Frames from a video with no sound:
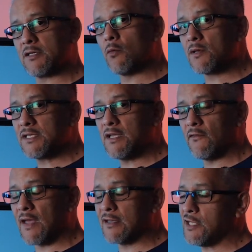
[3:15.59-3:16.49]
So we'll see
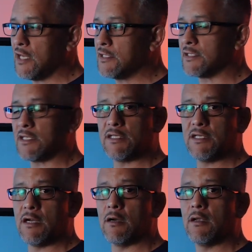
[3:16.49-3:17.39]
if that changes this
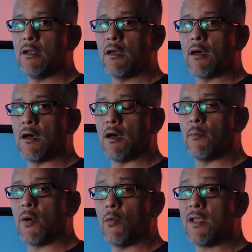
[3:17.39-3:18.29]
year,
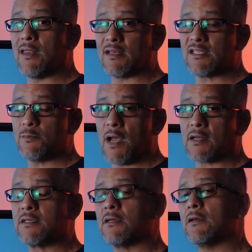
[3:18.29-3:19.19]
but we can
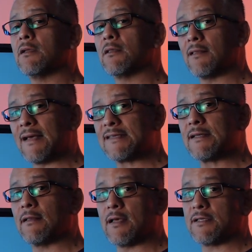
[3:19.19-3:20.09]
expect less
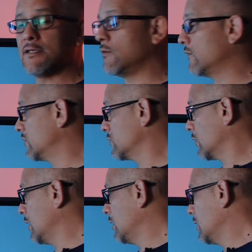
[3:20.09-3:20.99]
and less new inventory.